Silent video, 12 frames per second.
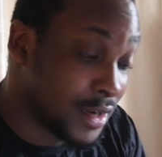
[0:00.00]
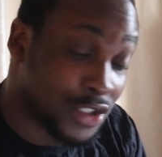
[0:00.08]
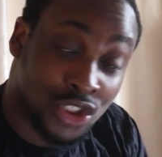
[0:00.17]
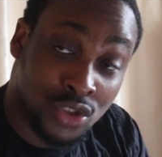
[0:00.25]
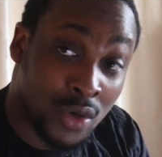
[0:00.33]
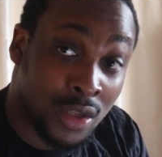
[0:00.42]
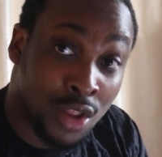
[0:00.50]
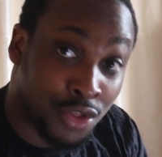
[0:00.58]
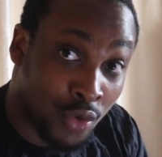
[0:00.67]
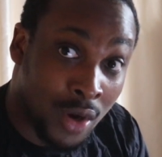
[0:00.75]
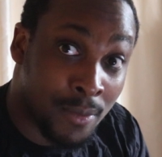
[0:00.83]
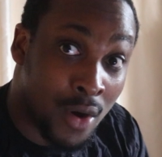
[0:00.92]
Shooting the
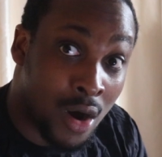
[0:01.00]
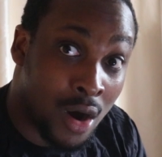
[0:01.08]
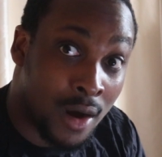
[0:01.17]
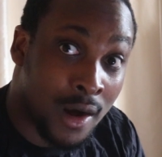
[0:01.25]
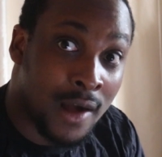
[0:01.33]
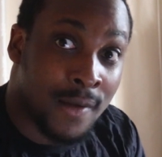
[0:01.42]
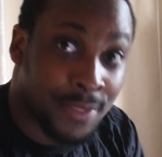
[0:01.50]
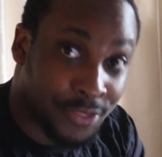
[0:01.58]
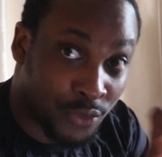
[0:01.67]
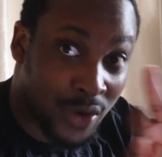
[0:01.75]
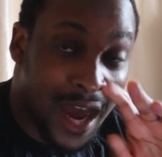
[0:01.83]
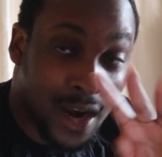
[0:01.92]
three ball,
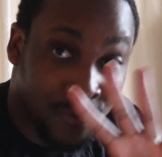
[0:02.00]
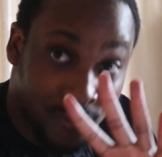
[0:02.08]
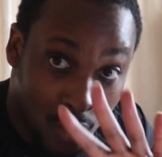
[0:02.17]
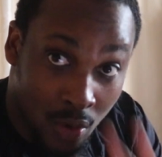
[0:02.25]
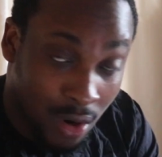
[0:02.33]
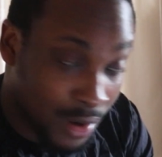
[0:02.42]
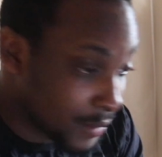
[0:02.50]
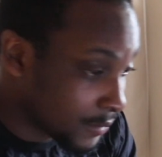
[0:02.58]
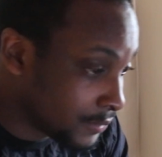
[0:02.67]
three out of four.